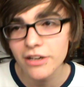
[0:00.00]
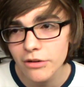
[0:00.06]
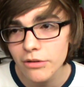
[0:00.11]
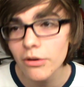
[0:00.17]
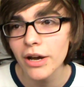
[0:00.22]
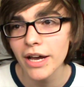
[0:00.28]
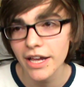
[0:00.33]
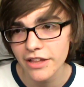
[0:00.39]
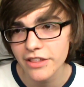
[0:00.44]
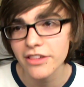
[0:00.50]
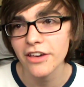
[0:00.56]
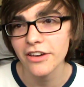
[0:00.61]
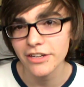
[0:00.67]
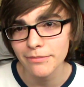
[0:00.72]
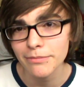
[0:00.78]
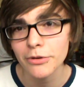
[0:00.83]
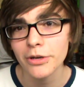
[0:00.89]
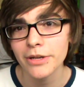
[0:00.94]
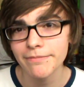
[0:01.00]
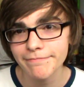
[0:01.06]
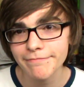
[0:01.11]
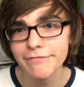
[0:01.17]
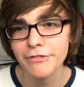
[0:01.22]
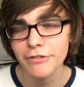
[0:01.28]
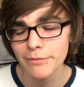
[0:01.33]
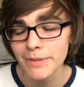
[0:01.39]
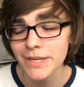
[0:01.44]
Quite a turning point
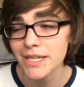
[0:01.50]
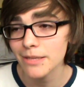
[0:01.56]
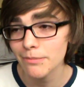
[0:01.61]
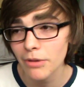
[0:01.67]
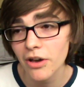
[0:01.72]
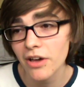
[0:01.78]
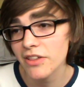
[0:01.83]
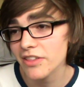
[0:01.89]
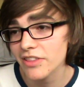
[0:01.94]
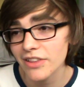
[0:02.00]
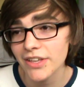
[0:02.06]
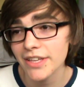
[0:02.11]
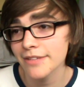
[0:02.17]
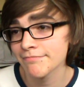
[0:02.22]
for me, personally.